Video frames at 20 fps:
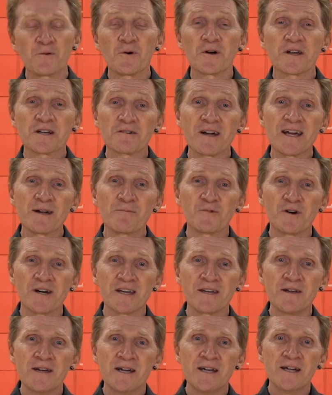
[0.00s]
want to grab
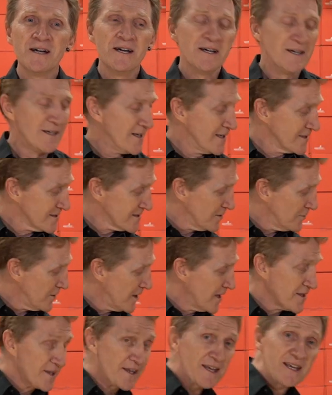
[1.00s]
one. Uh, so
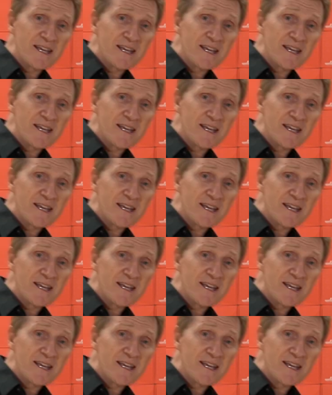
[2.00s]
on the